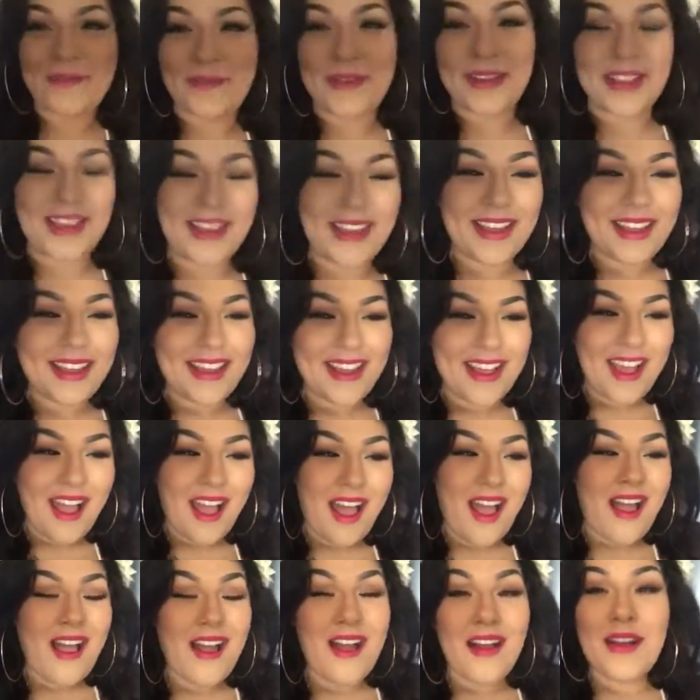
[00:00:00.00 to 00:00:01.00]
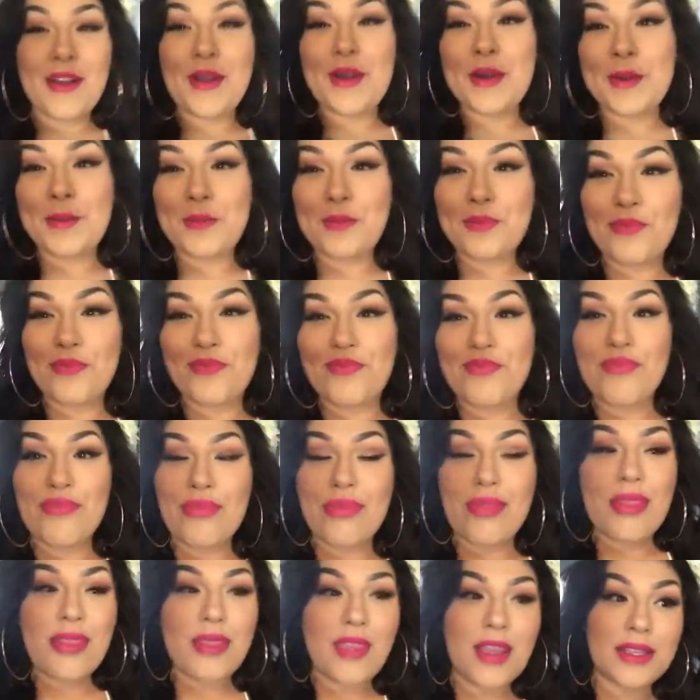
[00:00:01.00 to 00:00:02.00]
But um,
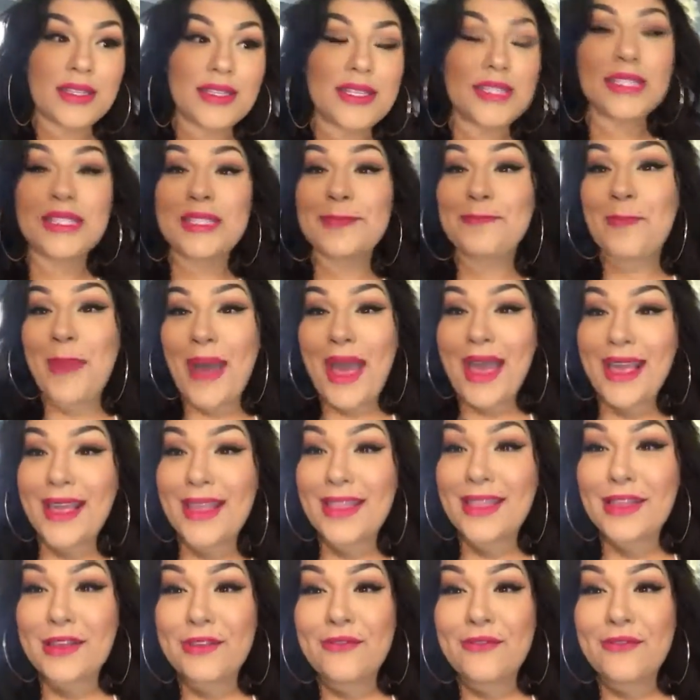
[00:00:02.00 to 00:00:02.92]
despite